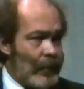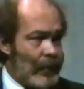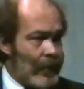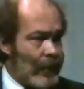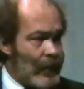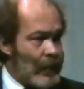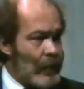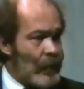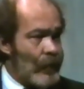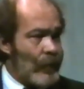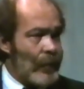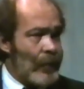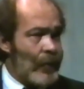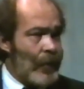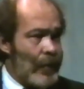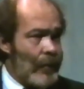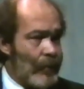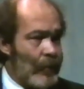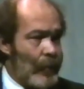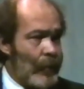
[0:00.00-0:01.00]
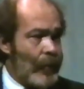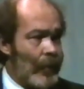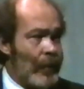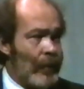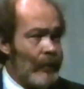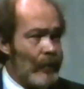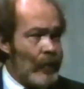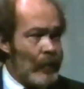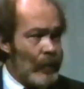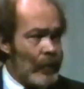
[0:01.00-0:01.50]
a certain number
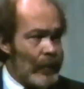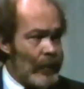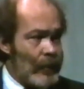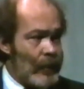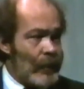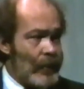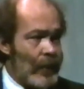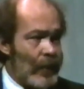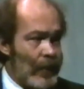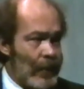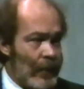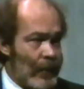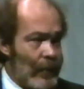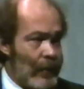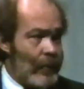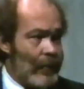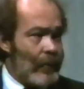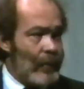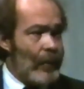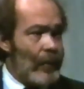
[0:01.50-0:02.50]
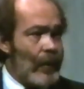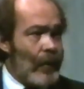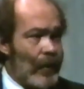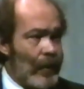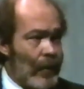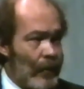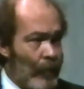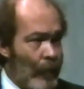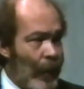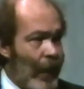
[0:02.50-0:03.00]
of units in
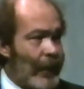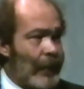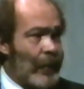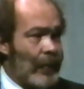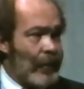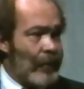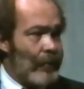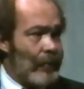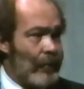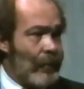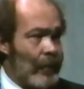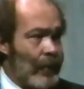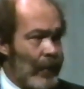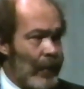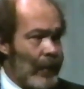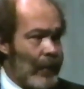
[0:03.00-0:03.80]
practicum,